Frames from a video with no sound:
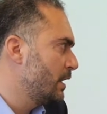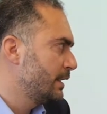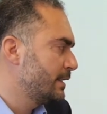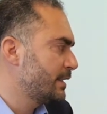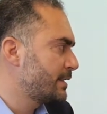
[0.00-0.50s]

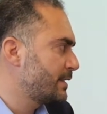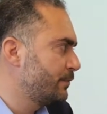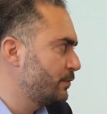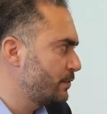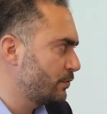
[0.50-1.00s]
He's not
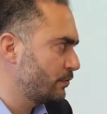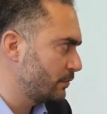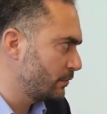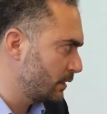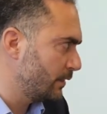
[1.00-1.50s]
supposed
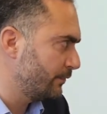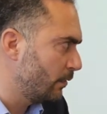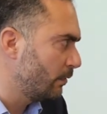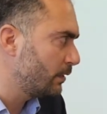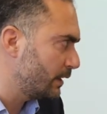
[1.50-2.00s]
to give
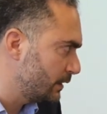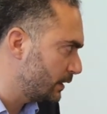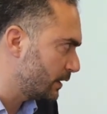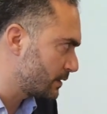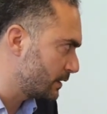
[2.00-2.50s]
all the
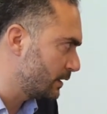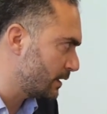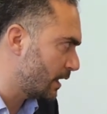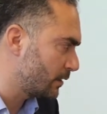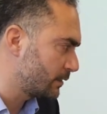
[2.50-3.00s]
details in
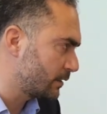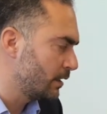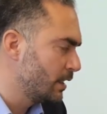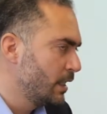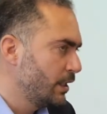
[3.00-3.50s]
his article.